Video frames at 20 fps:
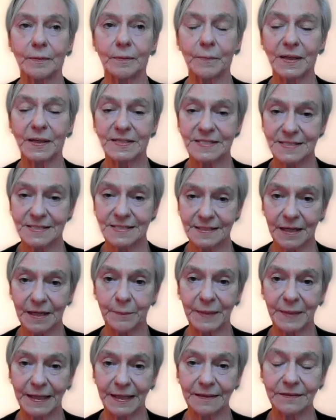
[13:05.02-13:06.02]
must
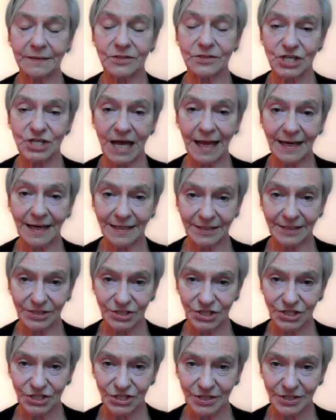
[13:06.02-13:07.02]
come in and
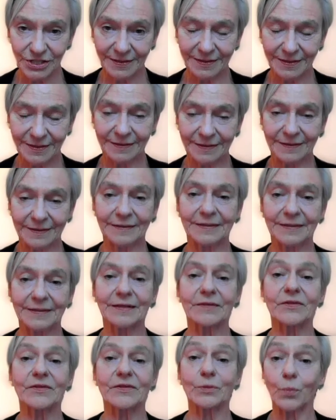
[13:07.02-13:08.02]
challenge
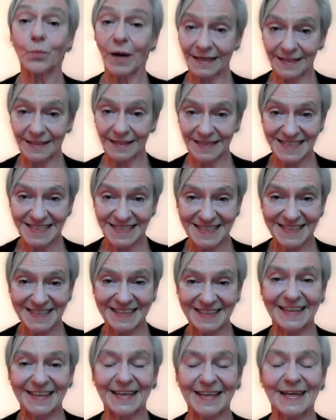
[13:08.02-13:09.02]
the
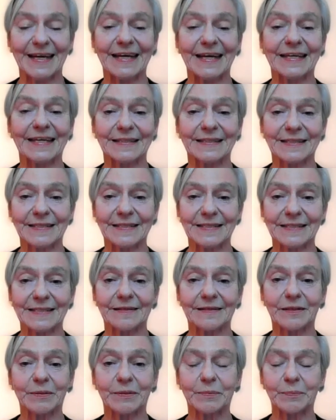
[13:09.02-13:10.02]
whiteness and
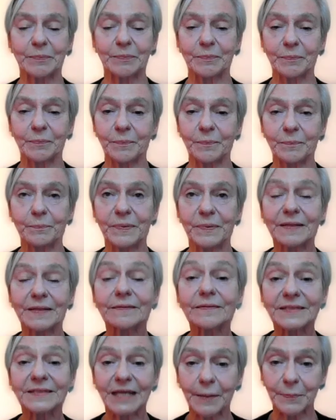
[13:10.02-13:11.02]
the
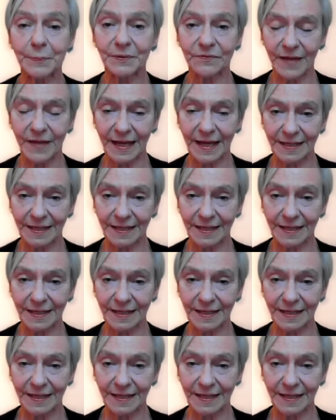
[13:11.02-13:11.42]
build-up of